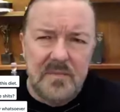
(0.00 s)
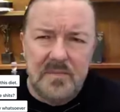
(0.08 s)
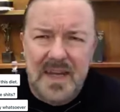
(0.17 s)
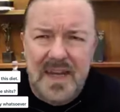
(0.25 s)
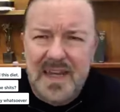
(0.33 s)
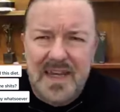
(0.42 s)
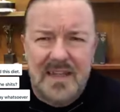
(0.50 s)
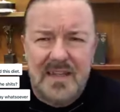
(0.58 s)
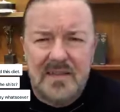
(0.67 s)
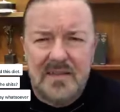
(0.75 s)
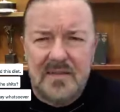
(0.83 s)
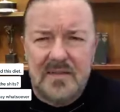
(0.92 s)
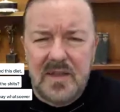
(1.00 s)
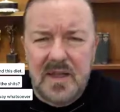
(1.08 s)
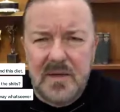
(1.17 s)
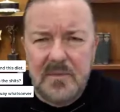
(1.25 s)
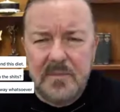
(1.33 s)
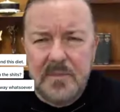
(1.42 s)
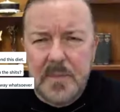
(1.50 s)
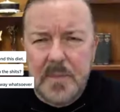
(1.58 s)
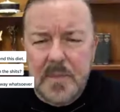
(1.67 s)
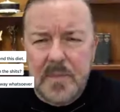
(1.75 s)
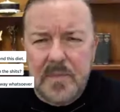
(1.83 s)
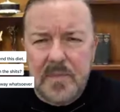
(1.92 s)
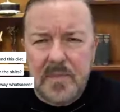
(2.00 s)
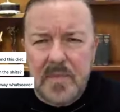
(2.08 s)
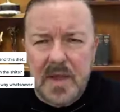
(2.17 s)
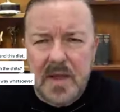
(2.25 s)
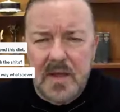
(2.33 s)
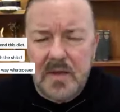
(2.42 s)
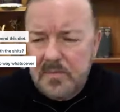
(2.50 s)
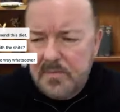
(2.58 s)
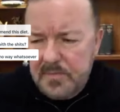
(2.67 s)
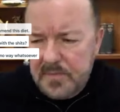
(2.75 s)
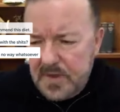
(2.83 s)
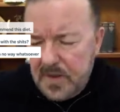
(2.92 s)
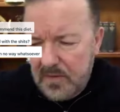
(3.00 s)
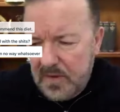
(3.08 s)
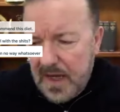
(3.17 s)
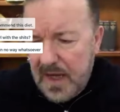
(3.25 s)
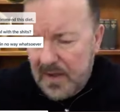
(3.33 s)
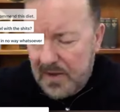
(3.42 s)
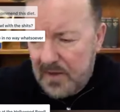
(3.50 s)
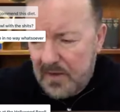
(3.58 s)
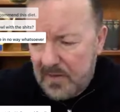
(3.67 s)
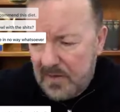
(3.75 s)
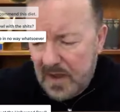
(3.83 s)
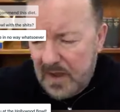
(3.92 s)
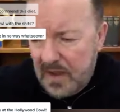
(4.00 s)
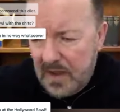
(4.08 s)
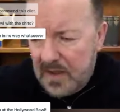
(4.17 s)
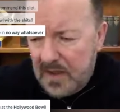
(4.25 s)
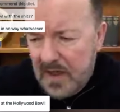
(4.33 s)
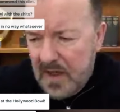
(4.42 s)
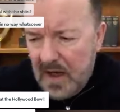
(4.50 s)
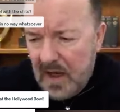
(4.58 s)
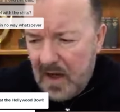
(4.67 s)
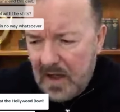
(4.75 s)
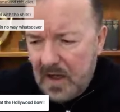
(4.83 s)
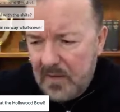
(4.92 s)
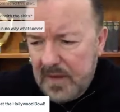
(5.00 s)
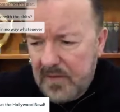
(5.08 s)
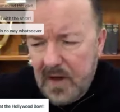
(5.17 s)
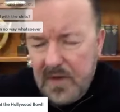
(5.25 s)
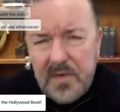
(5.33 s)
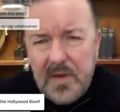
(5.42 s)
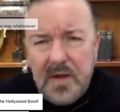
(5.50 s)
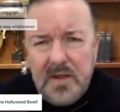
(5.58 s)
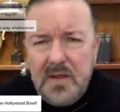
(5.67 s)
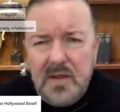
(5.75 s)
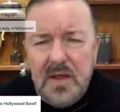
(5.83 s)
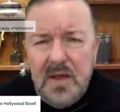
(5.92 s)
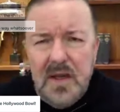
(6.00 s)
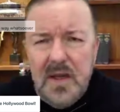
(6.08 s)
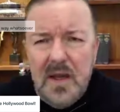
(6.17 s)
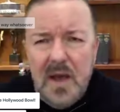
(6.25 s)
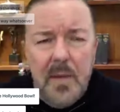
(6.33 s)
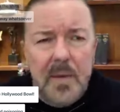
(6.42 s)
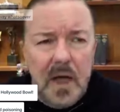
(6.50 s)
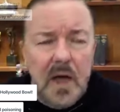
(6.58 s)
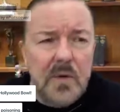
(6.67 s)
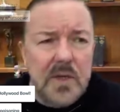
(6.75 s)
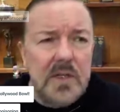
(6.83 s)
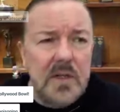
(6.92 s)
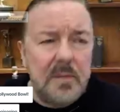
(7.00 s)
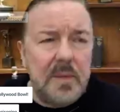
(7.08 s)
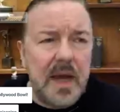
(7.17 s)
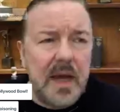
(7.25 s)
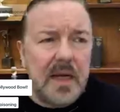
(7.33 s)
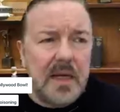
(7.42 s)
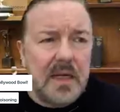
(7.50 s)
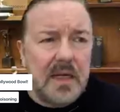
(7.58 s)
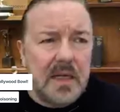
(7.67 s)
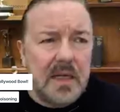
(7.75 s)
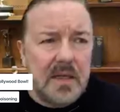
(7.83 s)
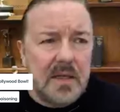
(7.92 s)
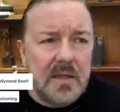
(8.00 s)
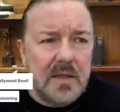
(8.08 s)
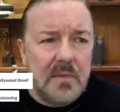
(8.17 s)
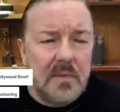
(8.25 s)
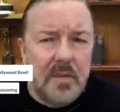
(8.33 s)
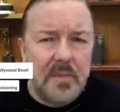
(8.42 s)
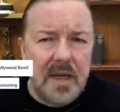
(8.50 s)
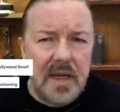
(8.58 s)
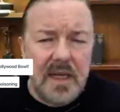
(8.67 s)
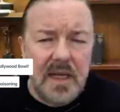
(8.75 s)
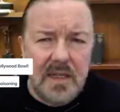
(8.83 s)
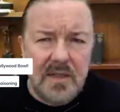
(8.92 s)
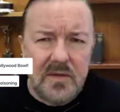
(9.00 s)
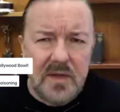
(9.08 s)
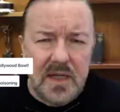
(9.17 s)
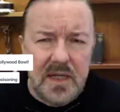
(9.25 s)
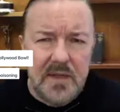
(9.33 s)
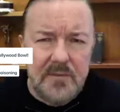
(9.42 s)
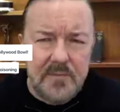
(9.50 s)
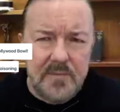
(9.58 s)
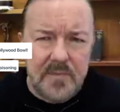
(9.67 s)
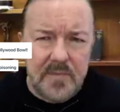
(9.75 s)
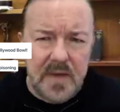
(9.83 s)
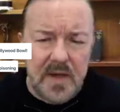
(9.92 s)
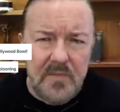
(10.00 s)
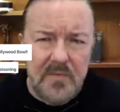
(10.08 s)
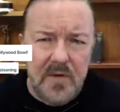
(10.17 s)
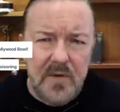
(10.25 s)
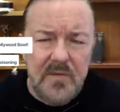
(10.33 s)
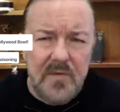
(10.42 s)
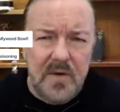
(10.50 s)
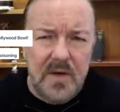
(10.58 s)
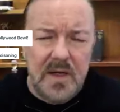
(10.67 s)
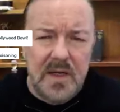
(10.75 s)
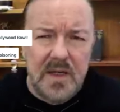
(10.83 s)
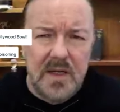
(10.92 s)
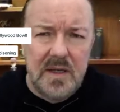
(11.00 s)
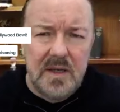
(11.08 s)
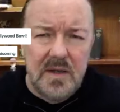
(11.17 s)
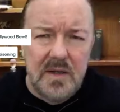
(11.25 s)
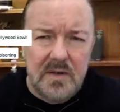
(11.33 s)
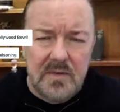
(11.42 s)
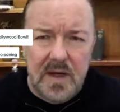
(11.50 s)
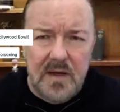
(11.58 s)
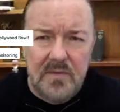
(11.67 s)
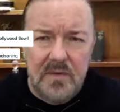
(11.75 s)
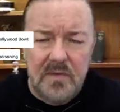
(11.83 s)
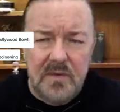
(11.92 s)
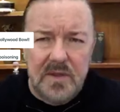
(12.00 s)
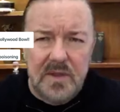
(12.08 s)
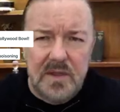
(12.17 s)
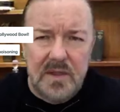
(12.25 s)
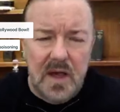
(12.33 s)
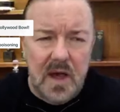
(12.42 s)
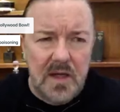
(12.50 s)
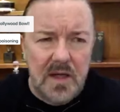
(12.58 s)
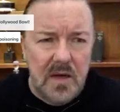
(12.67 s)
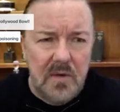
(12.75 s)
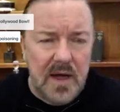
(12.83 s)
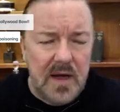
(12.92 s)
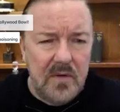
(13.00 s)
beat it. So yeah, I do. I can't believe it. I mean, I always look back to my beginnings, really. I'm very, very grateful, and I know